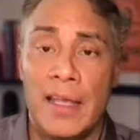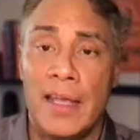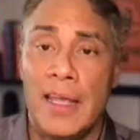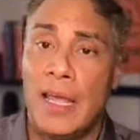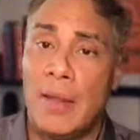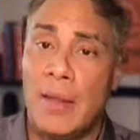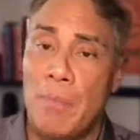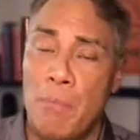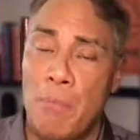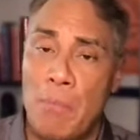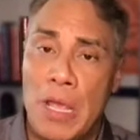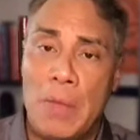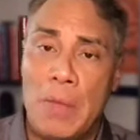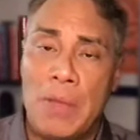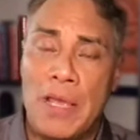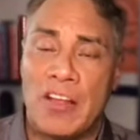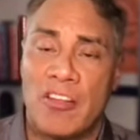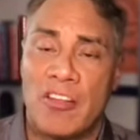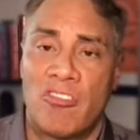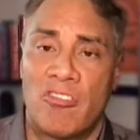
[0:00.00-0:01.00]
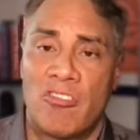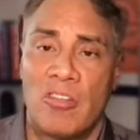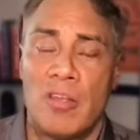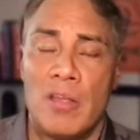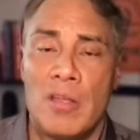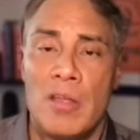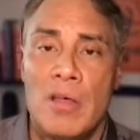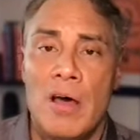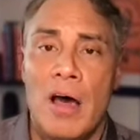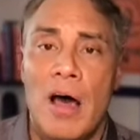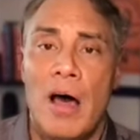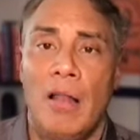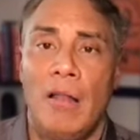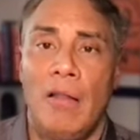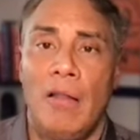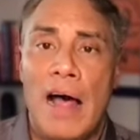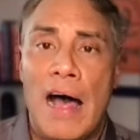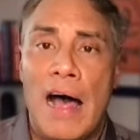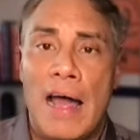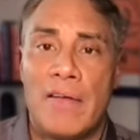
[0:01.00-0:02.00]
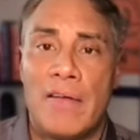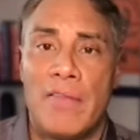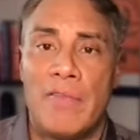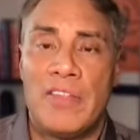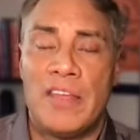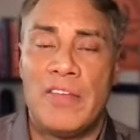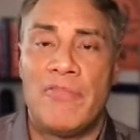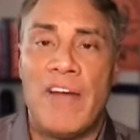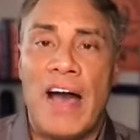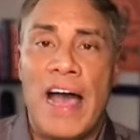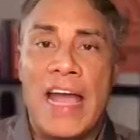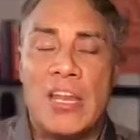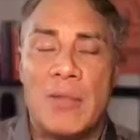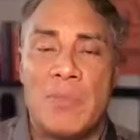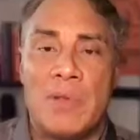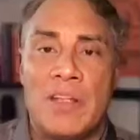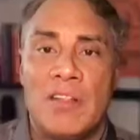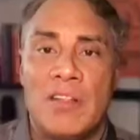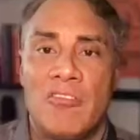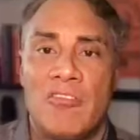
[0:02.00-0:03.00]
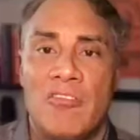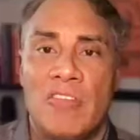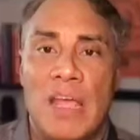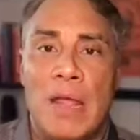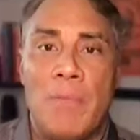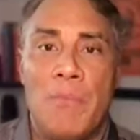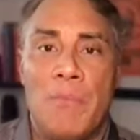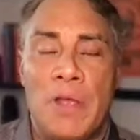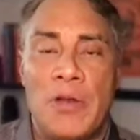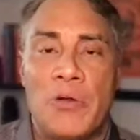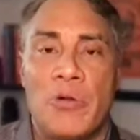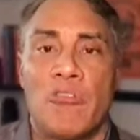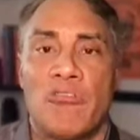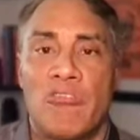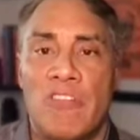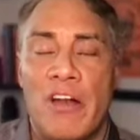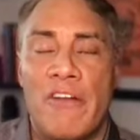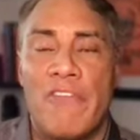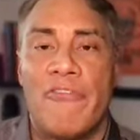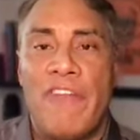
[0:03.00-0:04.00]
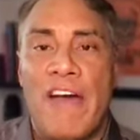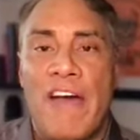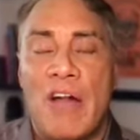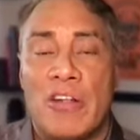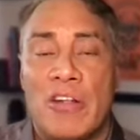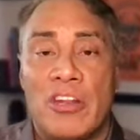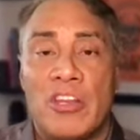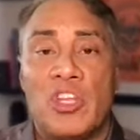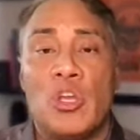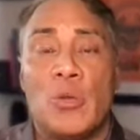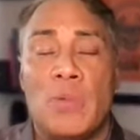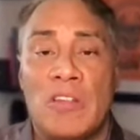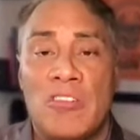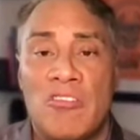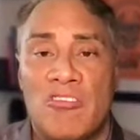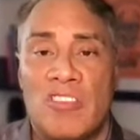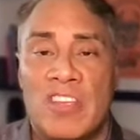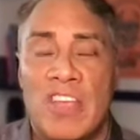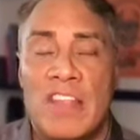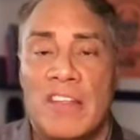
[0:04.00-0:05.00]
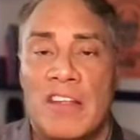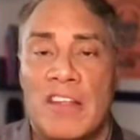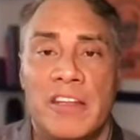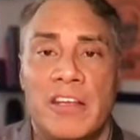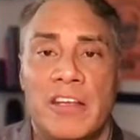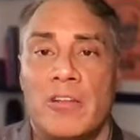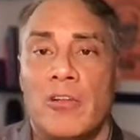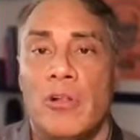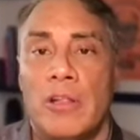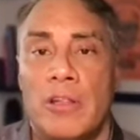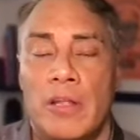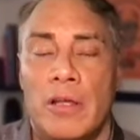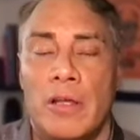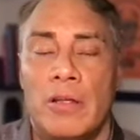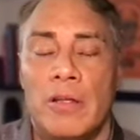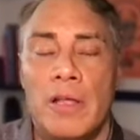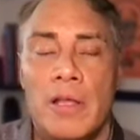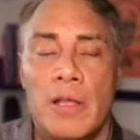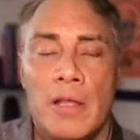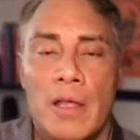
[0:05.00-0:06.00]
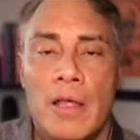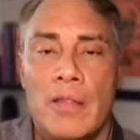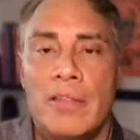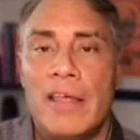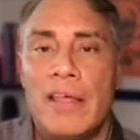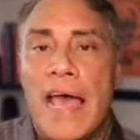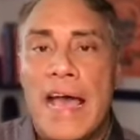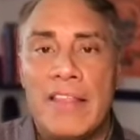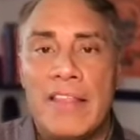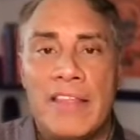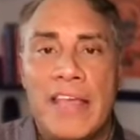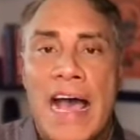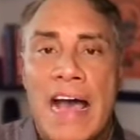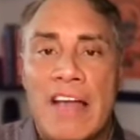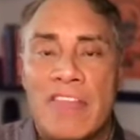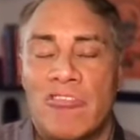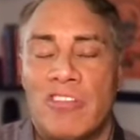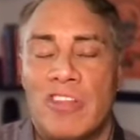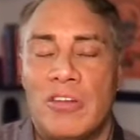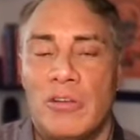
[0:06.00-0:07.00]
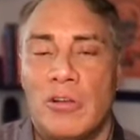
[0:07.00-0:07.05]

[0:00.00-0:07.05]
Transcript: It mimics a lot of the vitamins and minerals that are found in human skin and the acid,